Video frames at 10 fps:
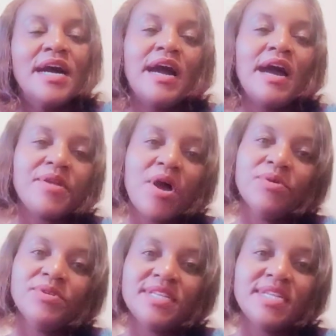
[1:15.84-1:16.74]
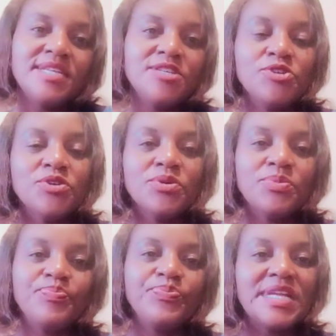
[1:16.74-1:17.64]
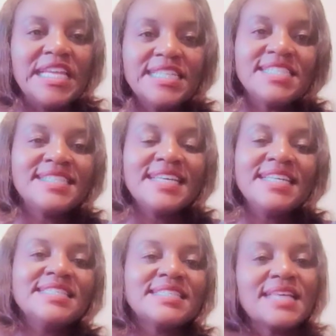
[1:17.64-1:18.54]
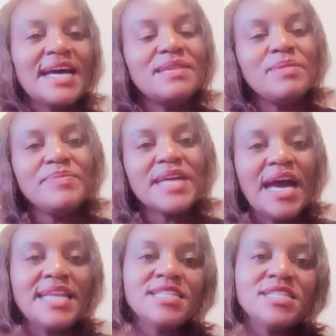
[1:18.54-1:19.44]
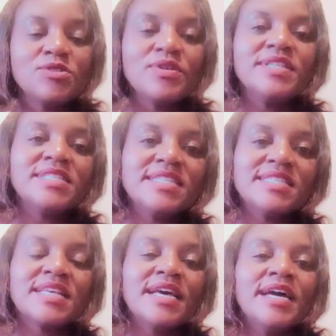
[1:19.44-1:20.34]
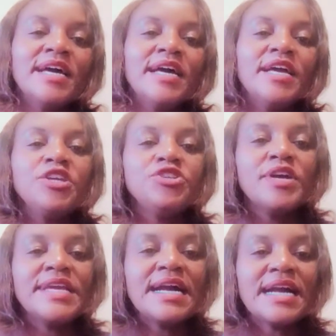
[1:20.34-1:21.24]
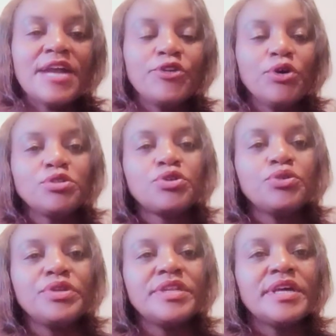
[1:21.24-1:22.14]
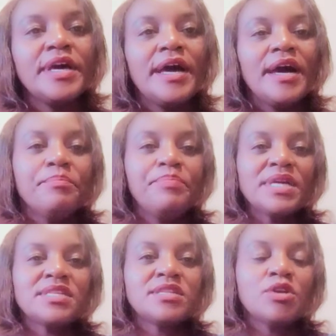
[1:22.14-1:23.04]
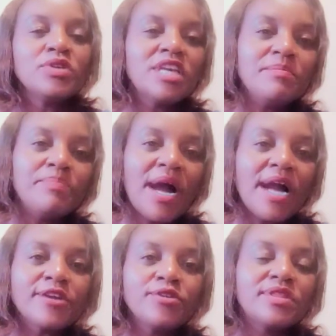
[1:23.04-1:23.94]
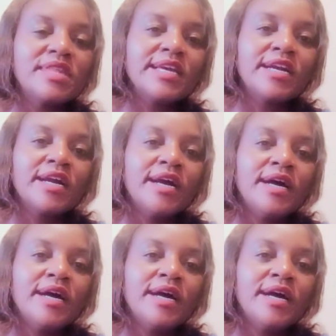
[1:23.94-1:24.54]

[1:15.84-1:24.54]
around your late teens and maybe early 20s in your young adulthood. But looking back, you think